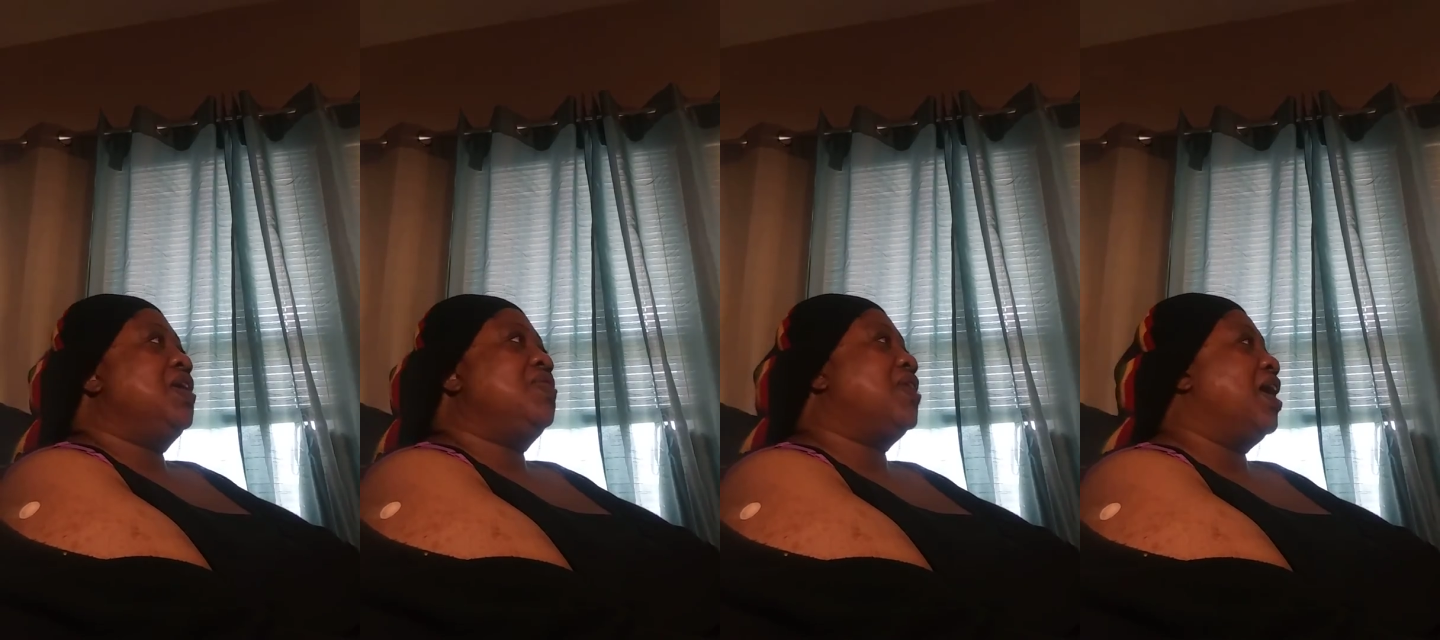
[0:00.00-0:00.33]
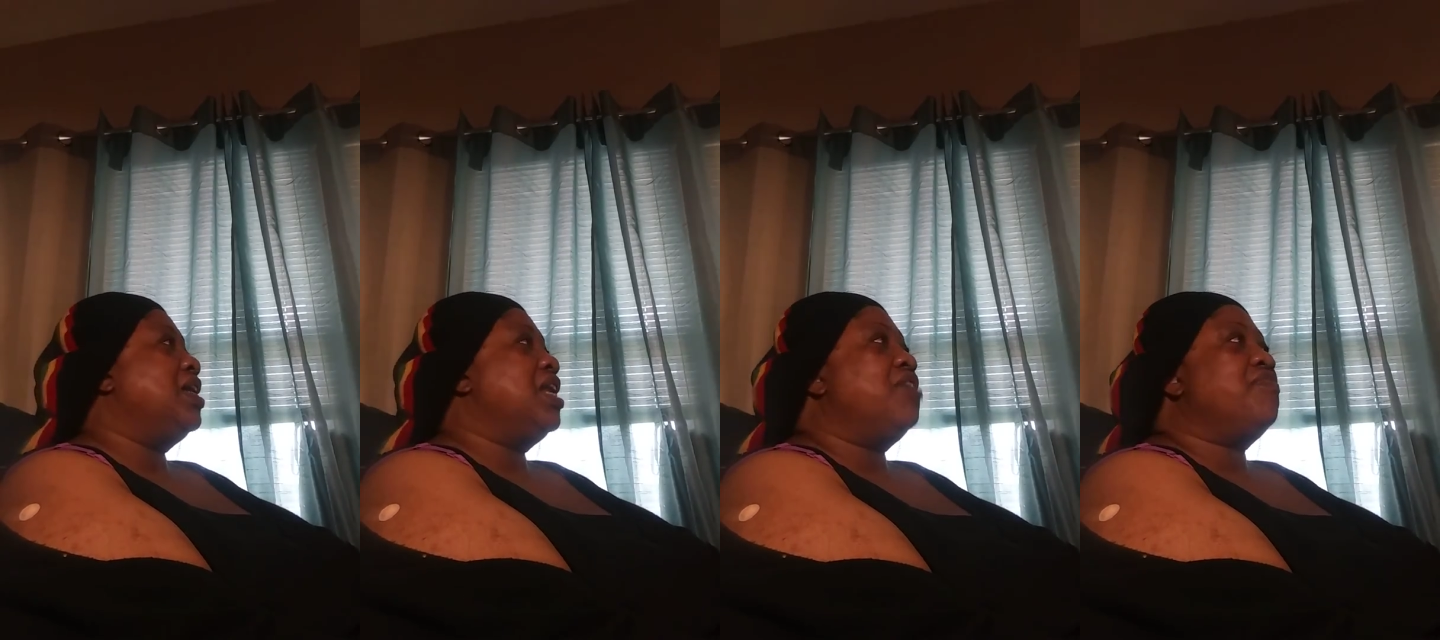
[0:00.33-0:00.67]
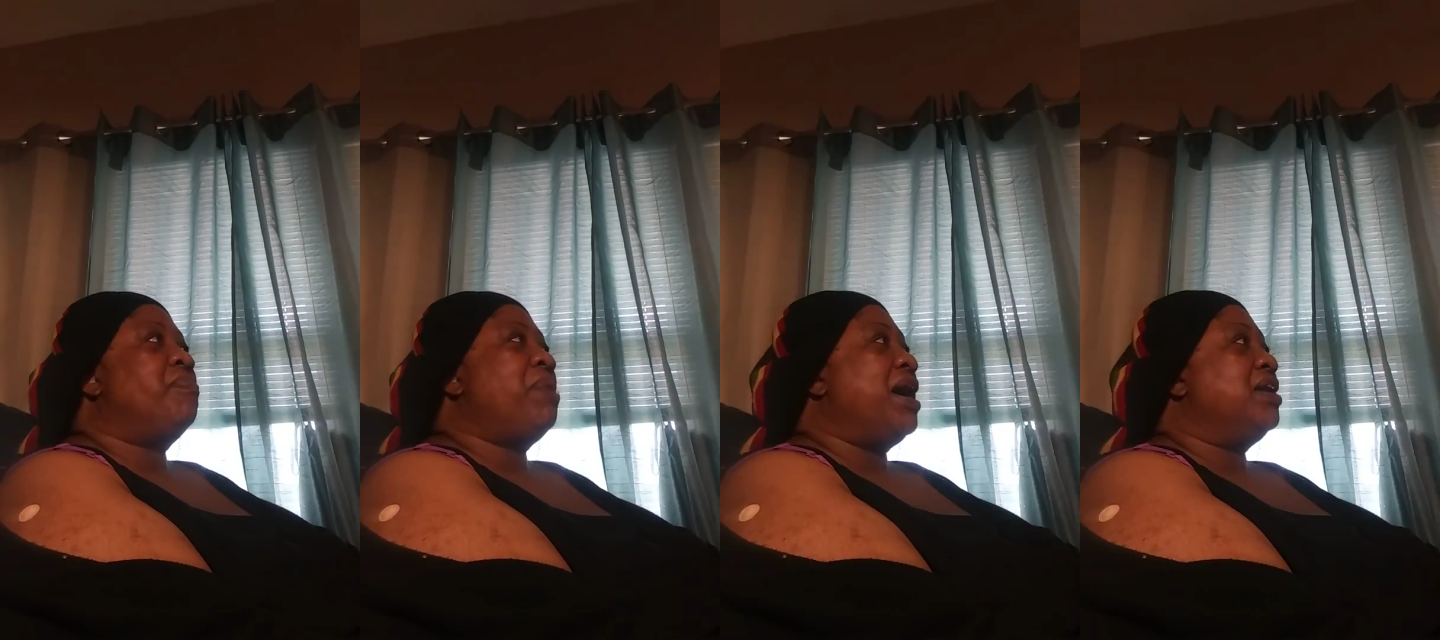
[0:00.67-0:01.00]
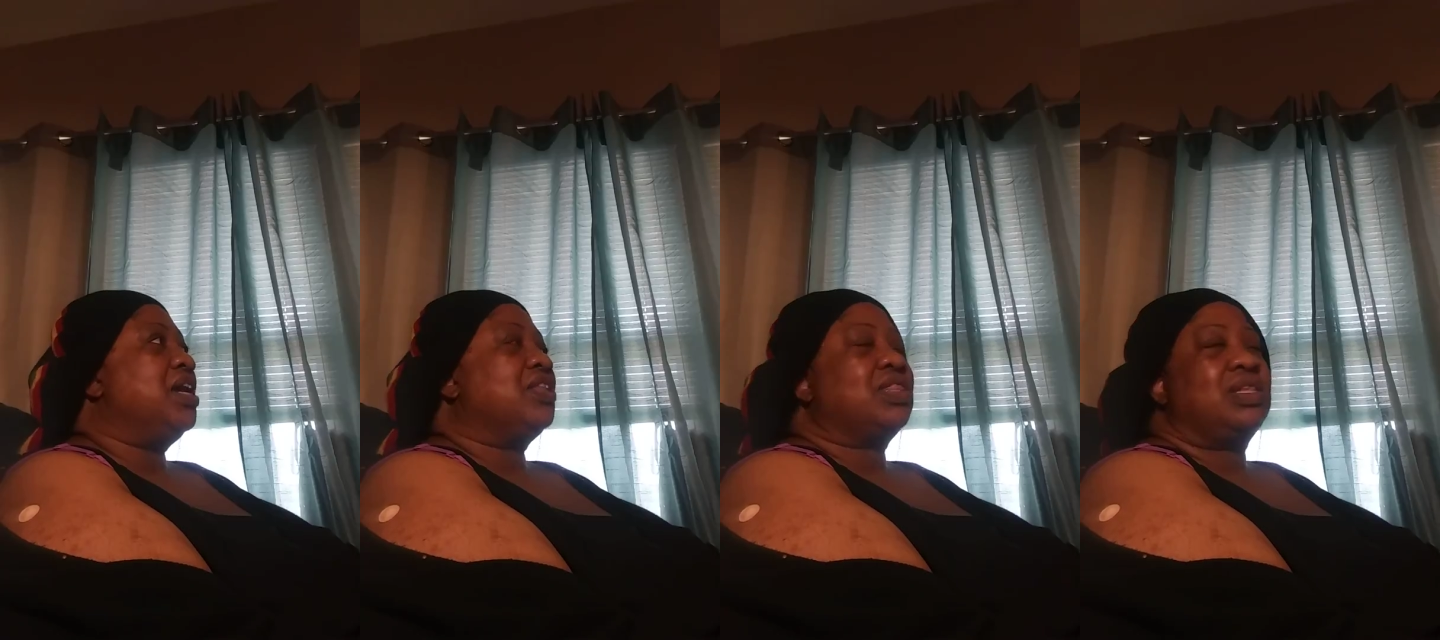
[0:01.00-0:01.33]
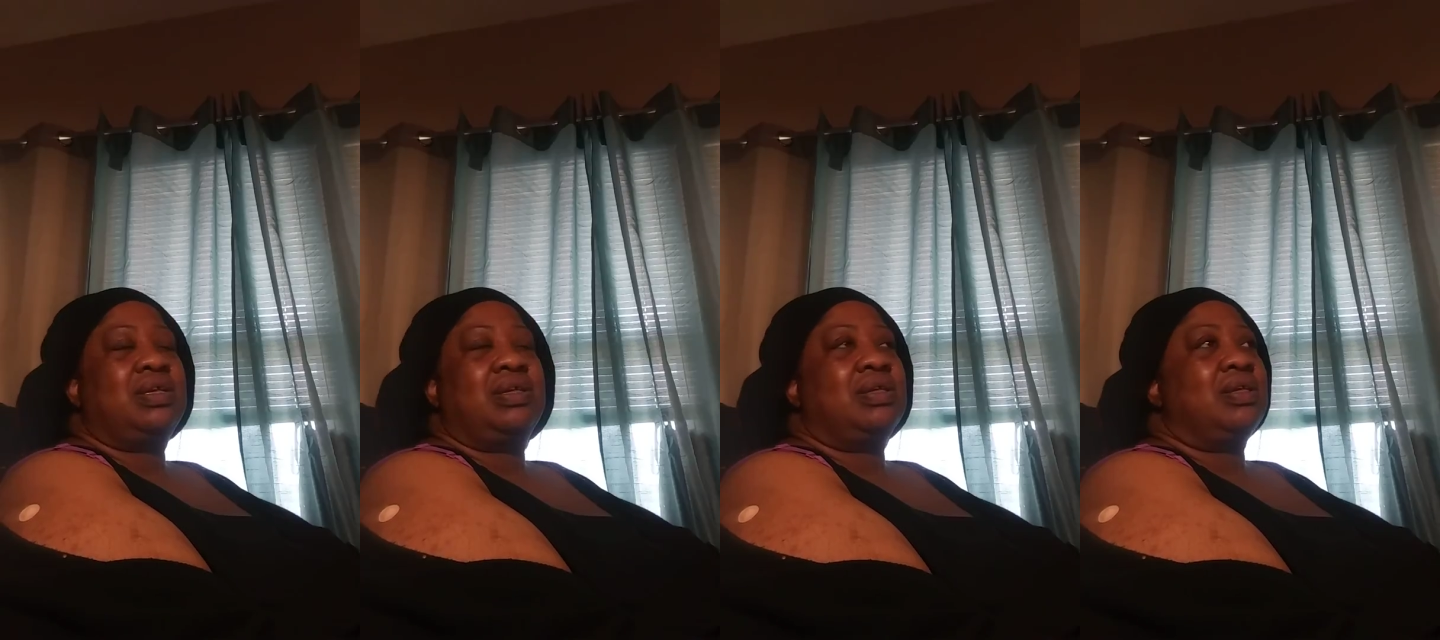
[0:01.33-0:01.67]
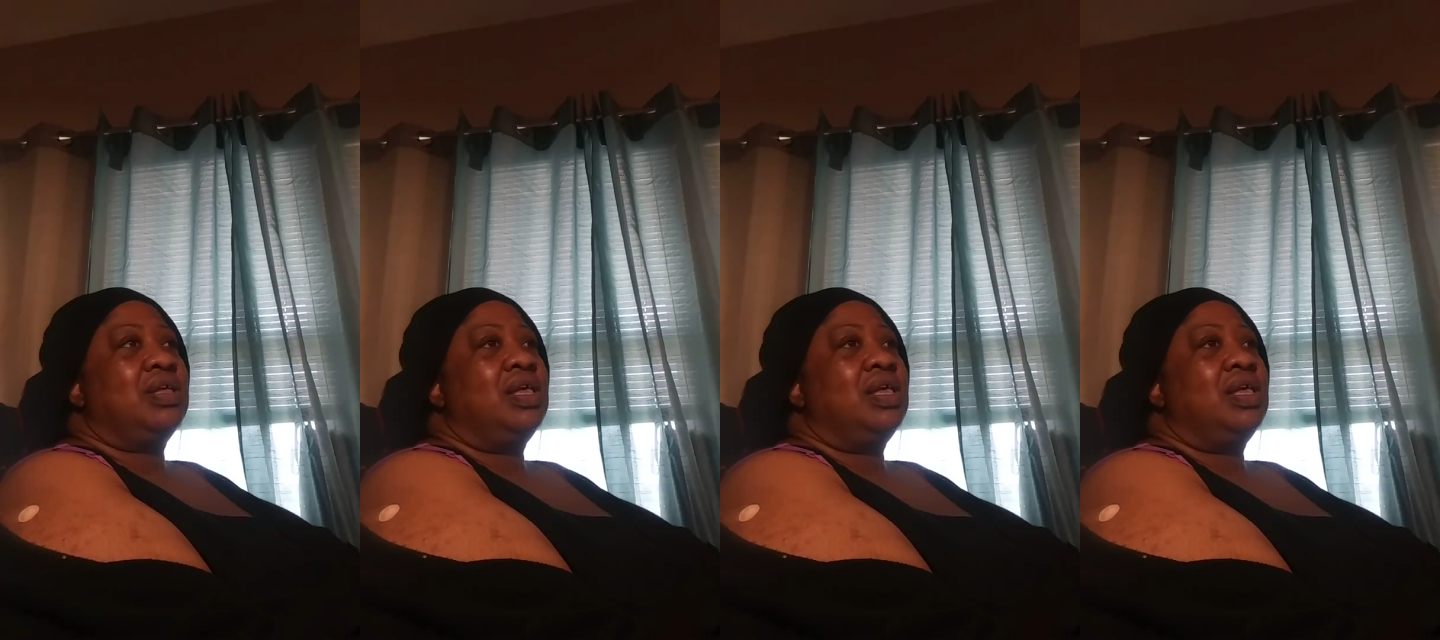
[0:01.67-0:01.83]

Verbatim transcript: You can't never buy nothing,